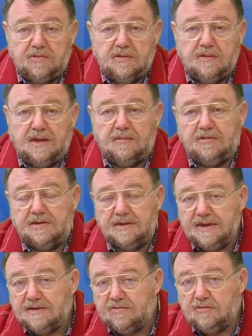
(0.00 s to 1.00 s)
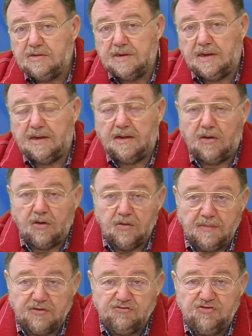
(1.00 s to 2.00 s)
so you need all over the place
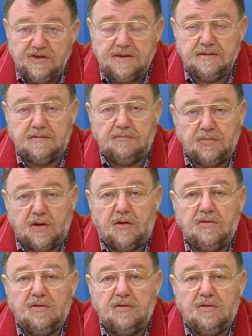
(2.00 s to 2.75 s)
surveillance.